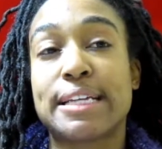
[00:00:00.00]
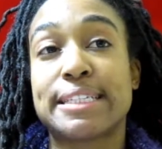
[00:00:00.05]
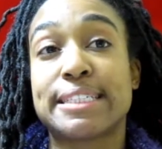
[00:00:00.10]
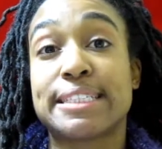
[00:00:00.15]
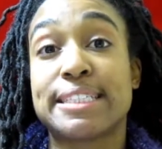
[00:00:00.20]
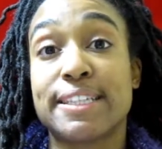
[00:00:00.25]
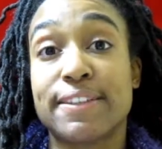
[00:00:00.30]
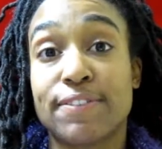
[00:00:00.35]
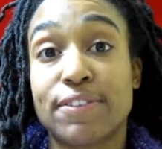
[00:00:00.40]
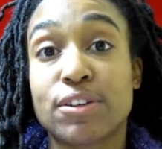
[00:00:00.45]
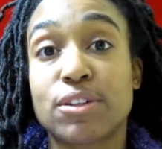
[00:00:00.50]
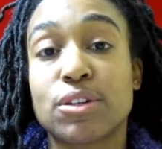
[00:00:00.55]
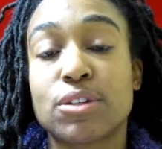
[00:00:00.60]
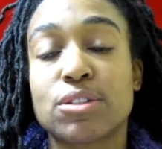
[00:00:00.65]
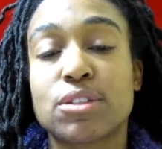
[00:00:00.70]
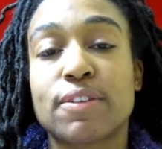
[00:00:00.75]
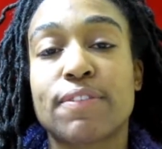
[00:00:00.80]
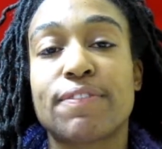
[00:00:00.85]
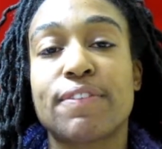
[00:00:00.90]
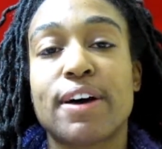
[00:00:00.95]
difficult
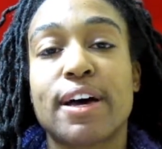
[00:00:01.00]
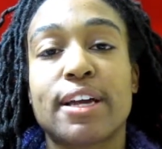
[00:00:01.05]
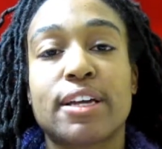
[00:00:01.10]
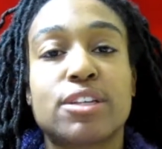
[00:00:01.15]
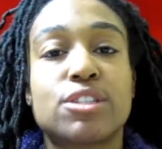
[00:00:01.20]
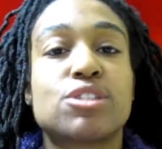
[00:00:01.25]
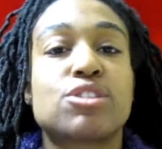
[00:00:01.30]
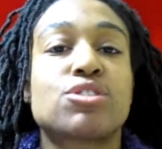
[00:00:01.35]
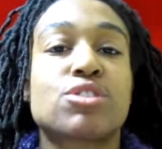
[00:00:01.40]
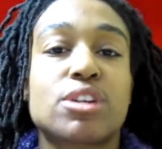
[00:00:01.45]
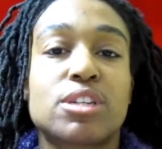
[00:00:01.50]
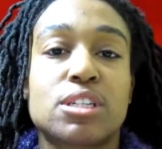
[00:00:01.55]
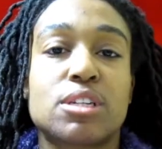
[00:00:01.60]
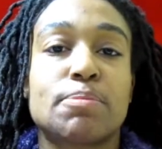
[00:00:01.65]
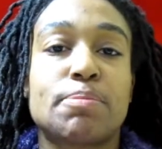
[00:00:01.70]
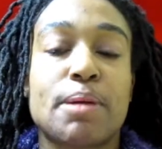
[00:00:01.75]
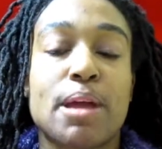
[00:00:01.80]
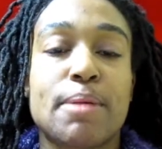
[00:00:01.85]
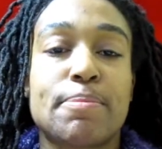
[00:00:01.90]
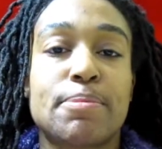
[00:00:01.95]
to find construction
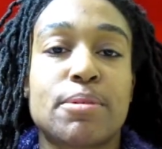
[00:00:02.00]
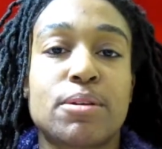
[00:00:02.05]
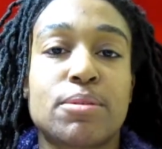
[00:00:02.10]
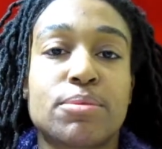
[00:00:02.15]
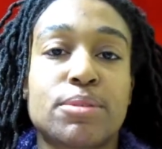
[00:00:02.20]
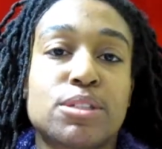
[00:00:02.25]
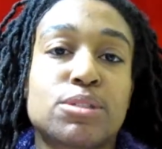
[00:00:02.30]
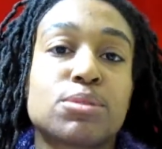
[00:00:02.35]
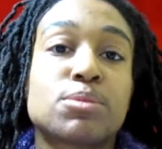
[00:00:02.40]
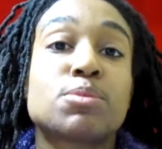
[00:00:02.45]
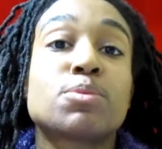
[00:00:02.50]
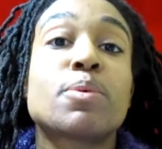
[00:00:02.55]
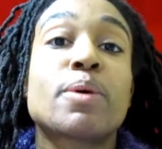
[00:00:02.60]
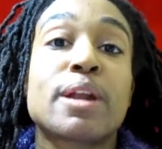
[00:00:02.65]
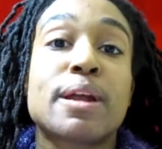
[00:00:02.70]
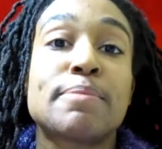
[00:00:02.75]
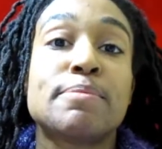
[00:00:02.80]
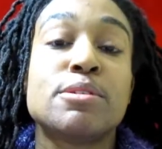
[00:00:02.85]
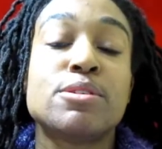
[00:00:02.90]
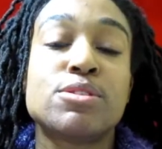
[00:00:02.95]
paper, which is what
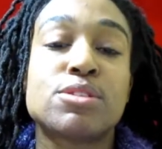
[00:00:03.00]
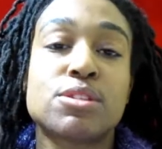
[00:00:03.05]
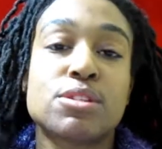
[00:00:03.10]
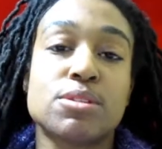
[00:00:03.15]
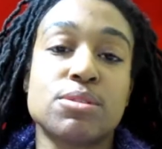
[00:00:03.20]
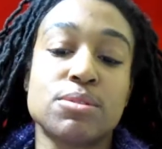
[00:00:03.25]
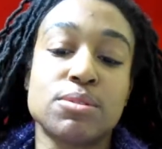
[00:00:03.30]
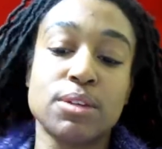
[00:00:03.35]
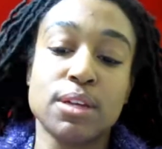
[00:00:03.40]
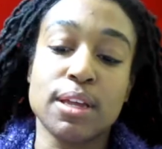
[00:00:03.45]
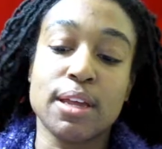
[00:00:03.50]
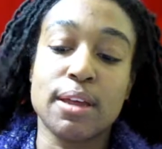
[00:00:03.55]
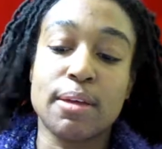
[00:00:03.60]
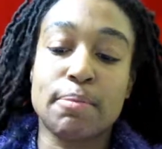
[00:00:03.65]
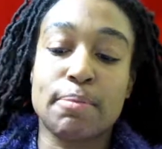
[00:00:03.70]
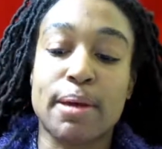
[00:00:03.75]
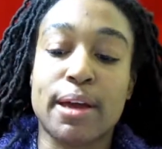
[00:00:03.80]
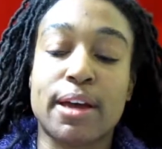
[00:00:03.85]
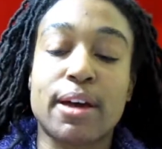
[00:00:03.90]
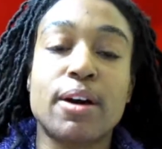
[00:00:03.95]
I'm used to
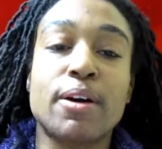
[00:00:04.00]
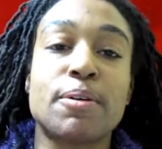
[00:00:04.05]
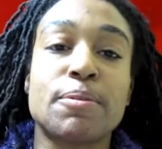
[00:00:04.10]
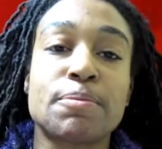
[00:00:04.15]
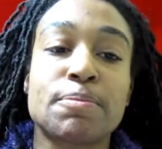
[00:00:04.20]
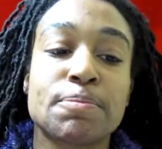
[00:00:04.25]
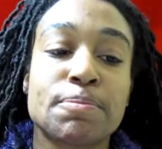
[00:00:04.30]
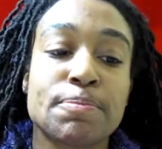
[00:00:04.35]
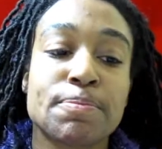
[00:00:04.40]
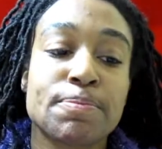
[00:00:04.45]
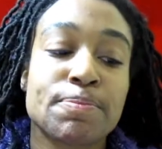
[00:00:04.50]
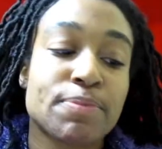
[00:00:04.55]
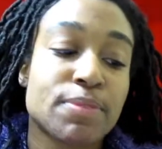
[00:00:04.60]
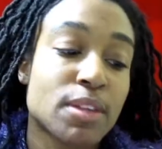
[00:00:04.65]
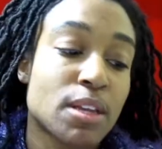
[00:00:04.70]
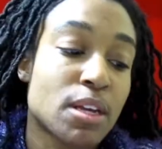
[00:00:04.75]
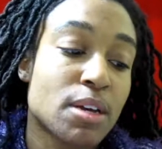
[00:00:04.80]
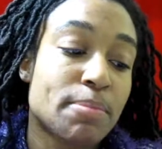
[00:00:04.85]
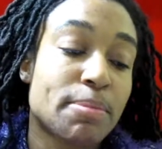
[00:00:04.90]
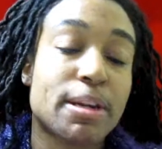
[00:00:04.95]
back home.
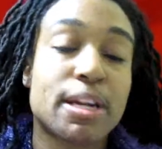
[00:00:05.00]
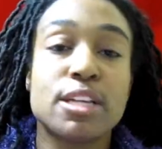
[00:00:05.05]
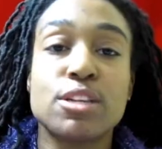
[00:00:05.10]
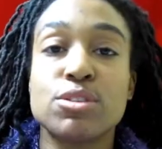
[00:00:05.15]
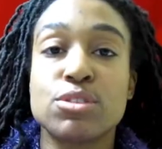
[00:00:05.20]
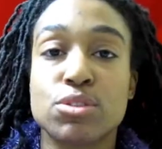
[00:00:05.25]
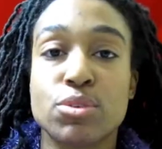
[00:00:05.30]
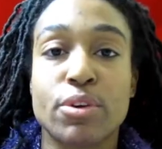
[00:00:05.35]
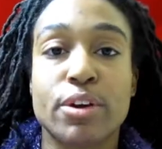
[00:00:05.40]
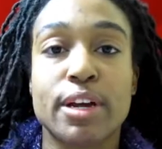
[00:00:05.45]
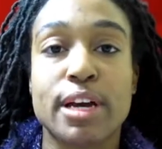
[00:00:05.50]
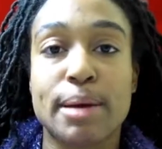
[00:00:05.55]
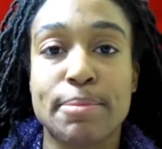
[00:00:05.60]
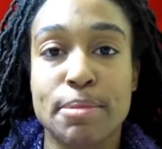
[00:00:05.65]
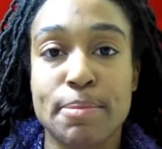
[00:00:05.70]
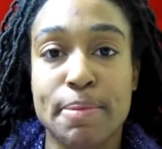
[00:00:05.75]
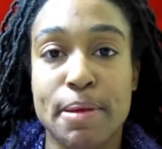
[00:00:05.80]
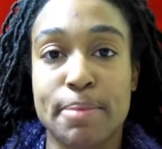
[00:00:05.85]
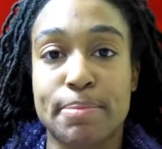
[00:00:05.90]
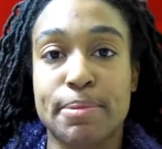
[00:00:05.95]
But I use
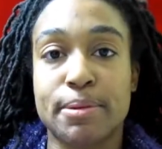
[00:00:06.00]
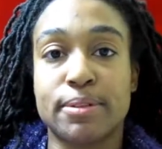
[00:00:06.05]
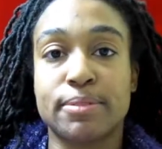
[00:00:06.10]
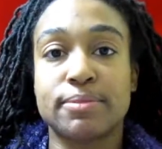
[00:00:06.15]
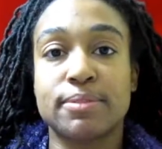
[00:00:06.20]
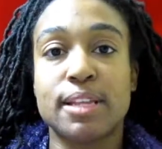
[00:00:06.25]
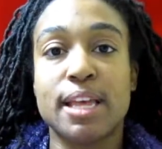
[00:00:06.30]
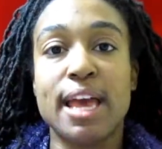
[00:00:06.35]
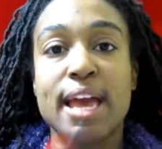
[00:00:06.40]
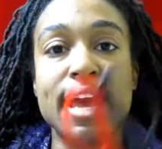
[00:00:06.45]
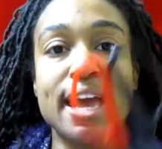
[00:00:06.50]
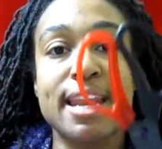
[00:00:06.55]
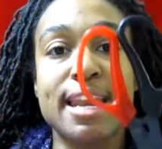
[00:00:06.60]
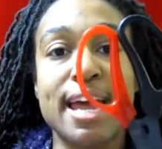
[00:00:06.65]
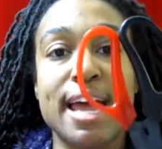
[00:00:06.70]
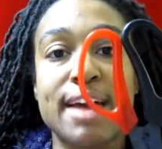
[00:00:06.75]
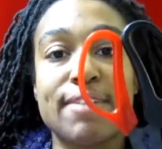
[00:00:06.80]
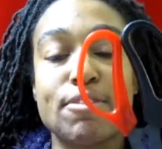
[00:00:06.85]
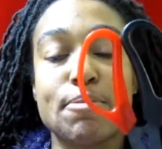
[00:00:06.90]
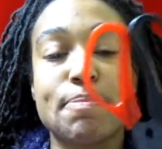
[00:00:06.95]
origami paper. And I
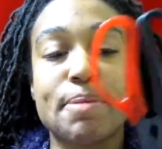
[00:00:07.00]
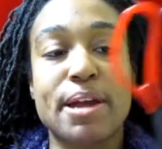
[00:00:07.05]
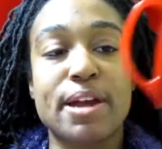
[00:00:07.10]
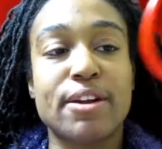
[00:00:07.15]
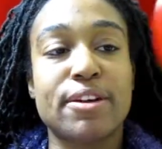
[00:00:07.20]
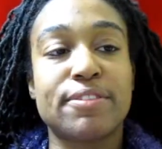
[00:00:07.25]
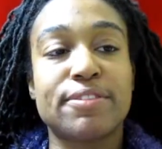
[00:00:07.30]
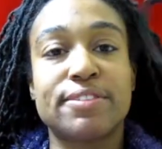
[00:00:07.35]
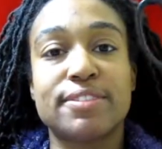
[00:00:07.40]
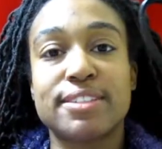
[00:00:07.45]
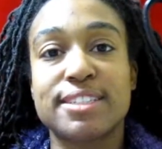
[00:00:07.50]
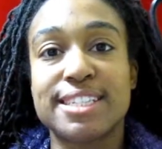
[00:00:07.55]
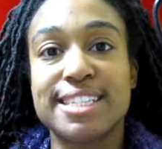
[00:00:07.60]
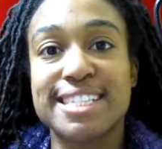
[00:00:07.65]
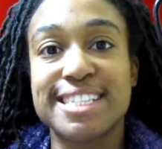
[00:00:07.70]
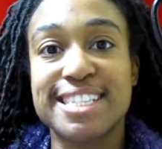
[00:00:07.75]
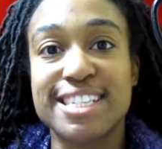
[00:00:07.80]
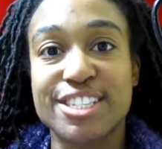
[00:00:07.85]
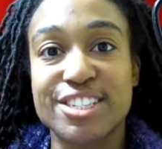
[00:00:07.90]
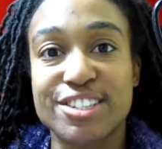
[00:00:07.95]
have a pair of
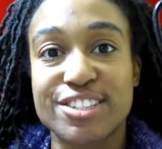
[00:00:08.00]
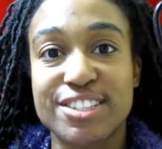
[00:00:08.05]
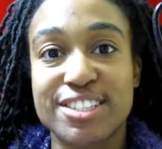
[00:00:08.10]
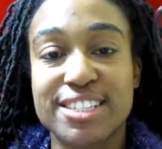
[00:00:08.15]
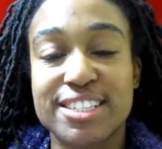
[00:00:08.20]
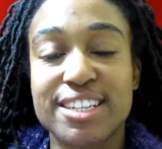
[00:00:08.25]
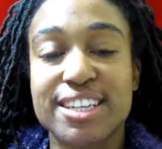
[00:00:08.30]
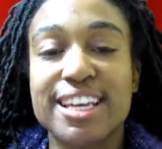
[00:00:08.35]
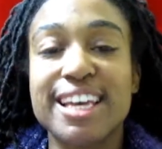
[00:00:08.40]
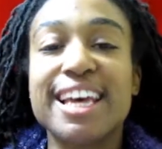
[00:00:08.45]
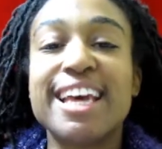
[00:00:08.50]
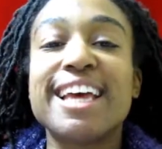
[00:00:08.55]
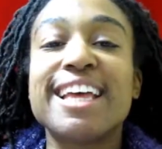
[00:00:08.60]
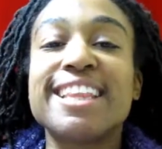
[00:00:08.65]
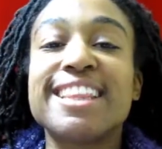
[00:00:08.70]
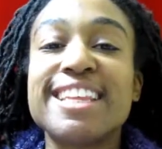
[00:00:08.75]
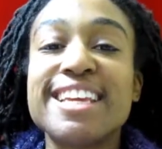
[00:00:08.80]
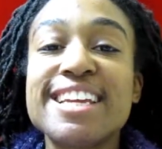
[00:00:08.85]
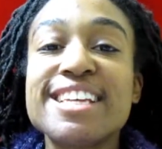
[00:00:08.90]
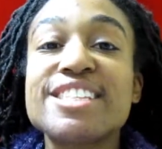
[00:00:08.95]
scissors.
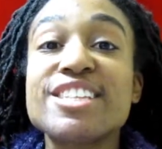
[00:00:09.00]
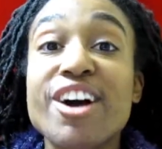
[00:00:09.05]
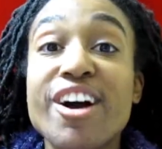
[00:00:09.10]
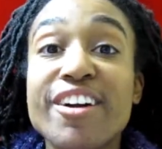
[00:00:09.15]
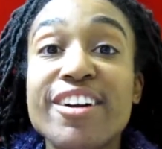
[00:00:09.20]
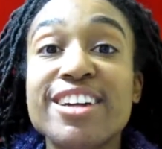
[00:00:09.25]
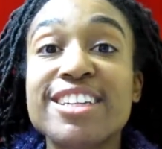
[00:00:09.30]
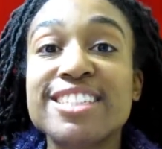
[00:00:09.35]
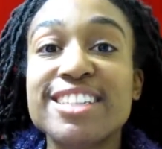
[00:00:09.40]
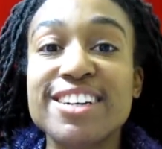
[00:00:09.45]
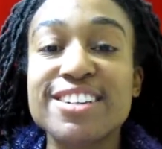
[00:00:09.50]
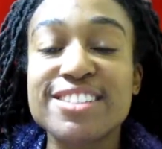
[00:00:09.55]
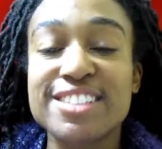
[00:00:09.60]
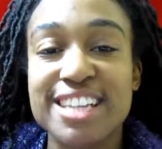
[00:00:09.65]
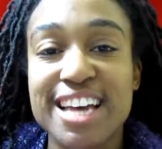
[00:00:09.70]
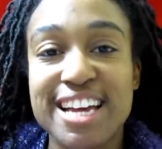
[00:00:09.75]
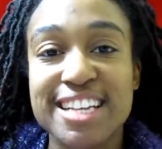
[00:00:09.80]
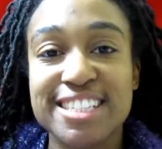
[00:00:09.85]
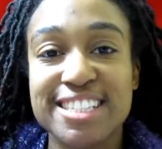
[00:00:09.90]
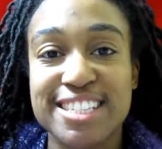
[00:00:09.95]
These are adult
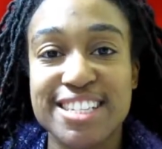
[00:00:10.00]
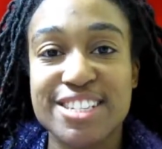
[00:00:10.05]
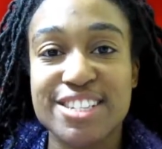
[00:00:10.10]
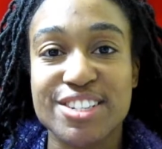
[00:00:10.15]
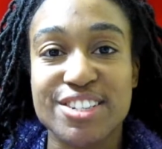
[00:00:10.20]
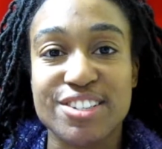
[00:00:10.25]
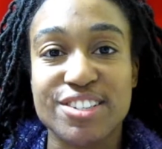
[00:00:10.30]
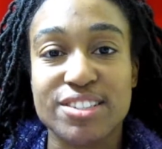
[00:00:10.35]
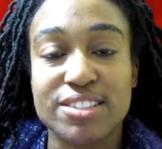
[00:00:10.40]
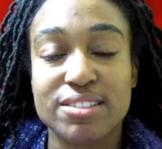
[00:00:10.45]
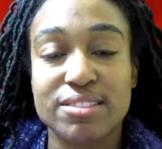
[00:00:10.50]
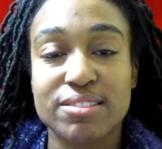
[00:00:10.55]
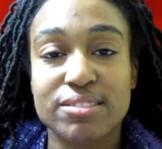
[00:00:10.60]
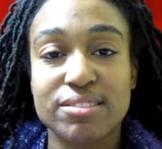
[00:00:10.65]
size scissors.